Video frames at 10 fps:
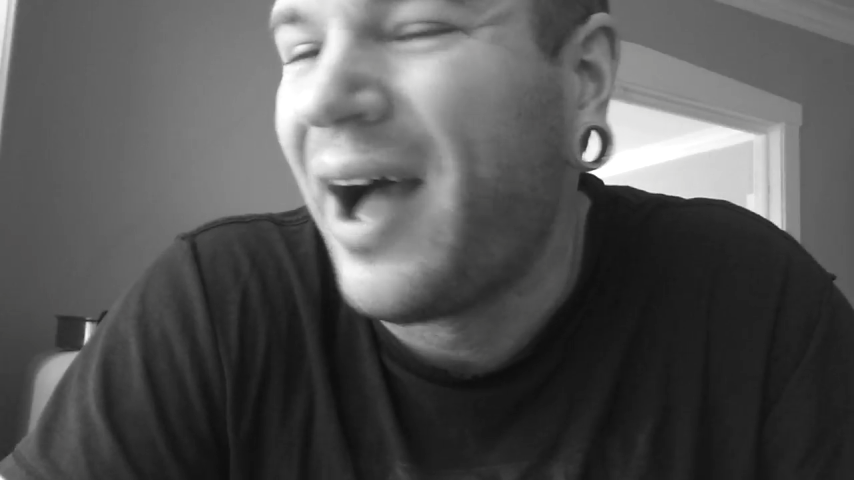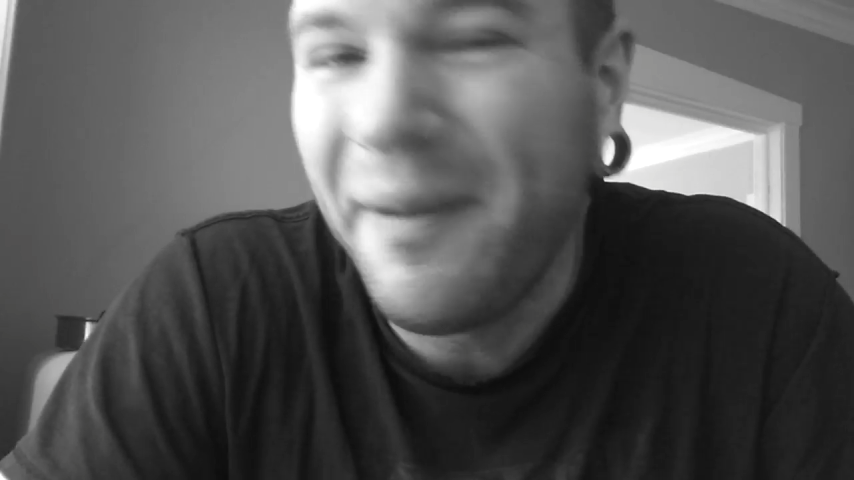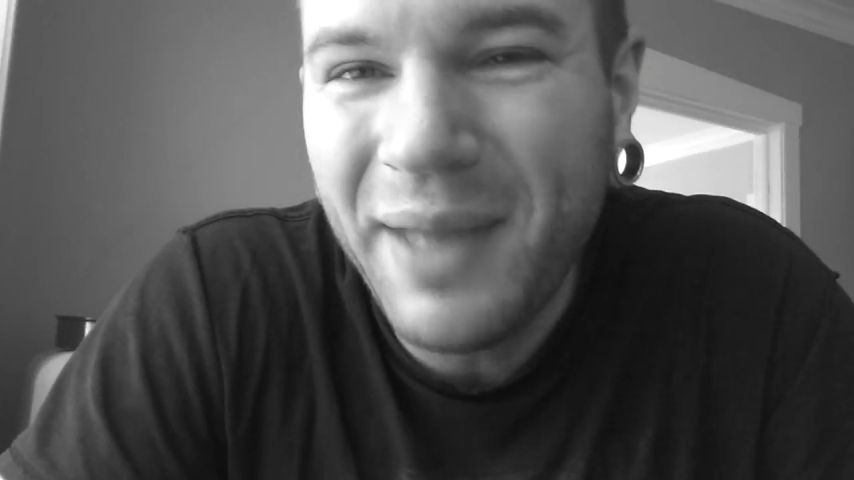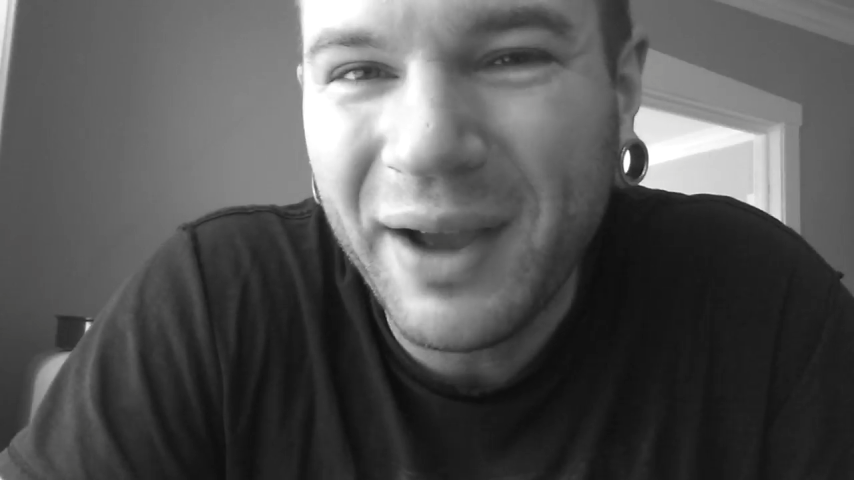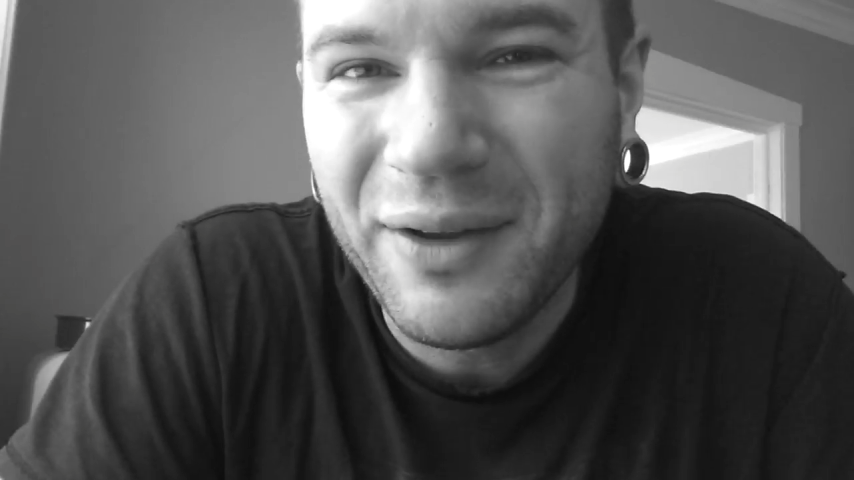
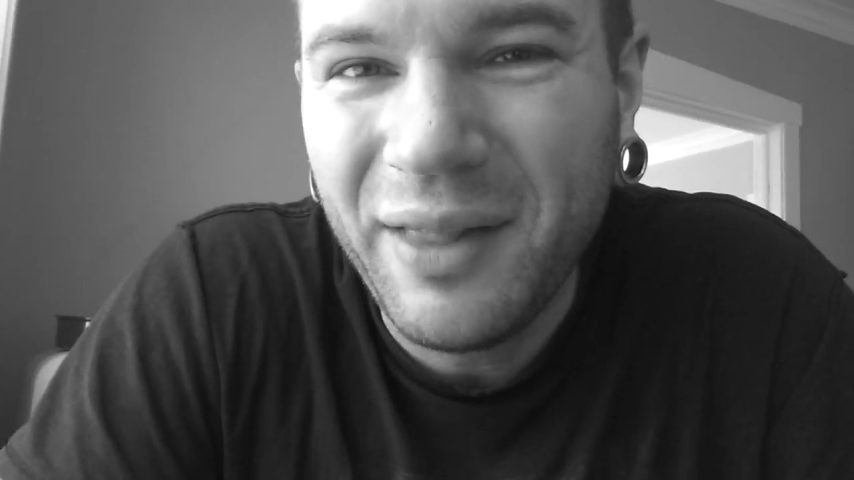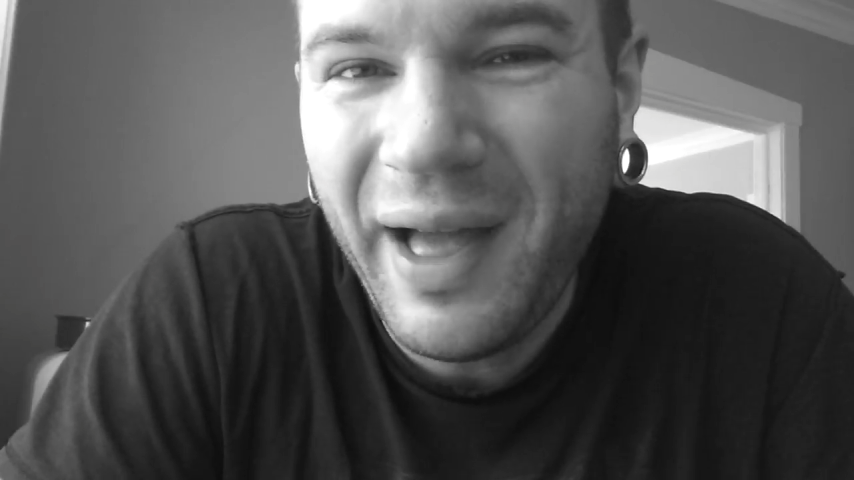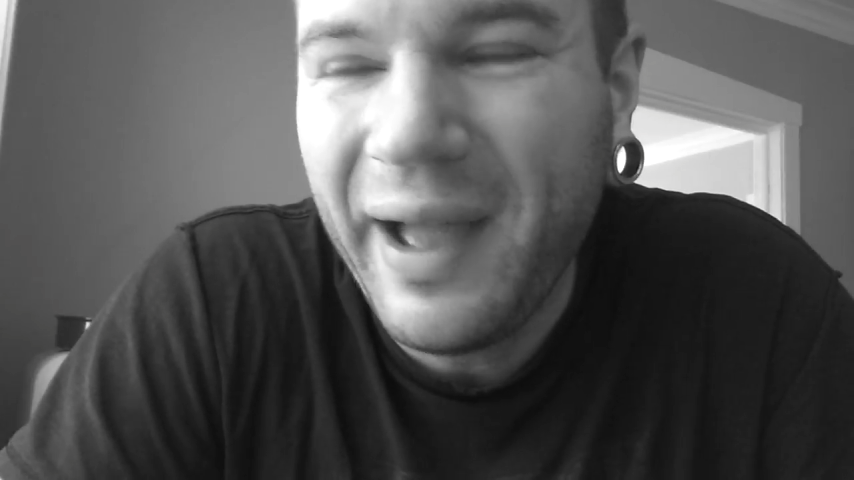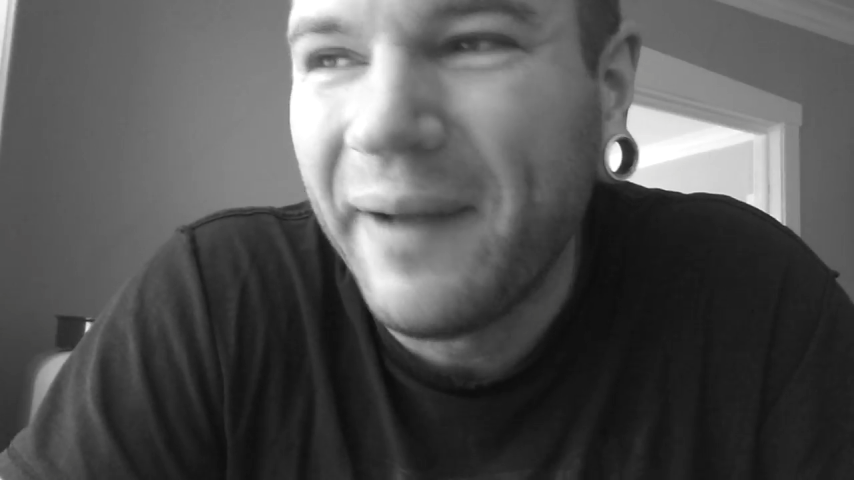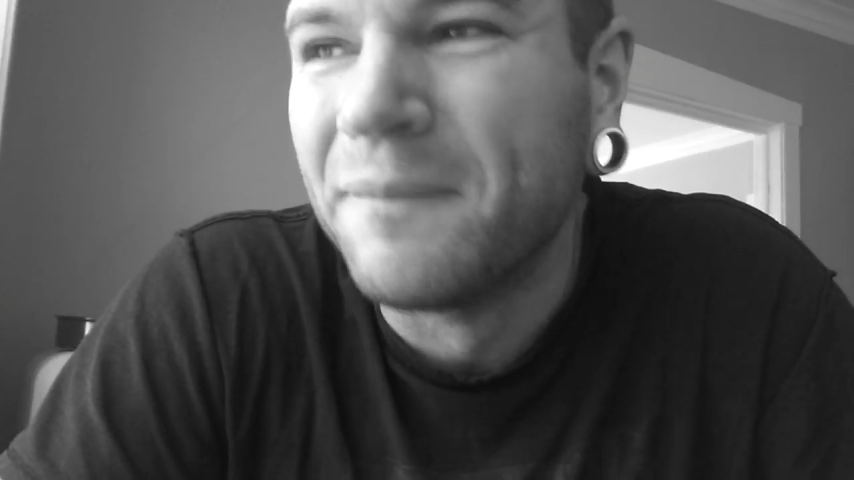I'm not gonna
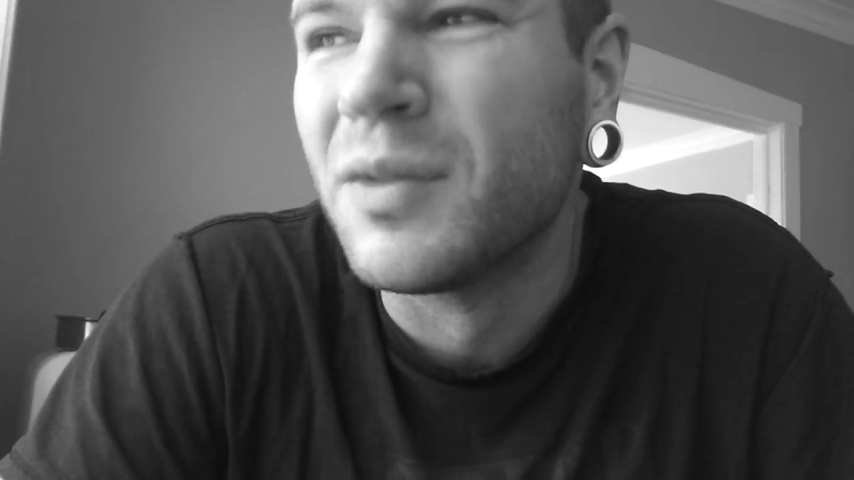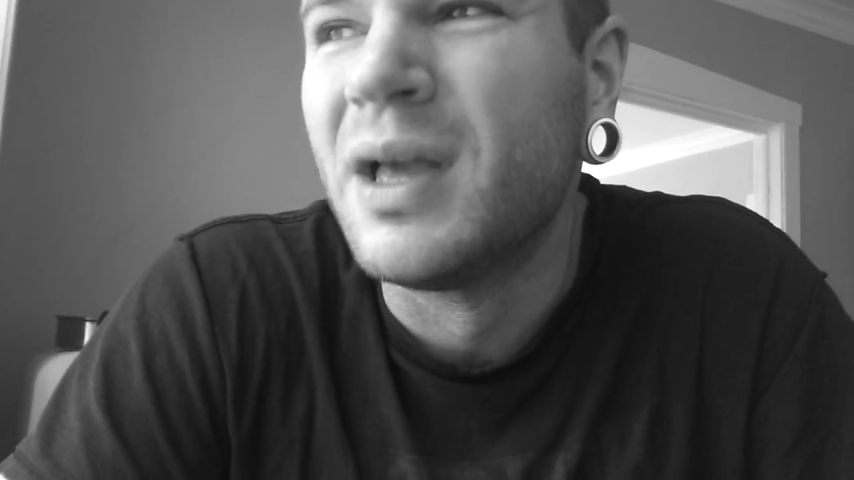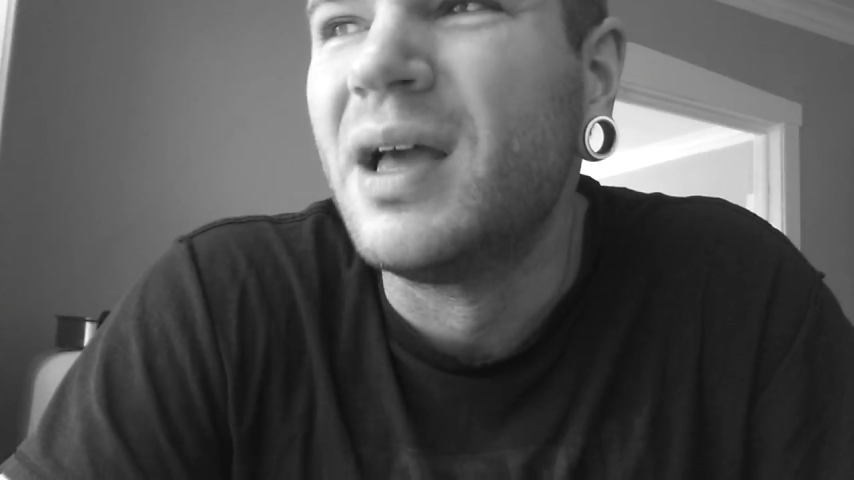lie.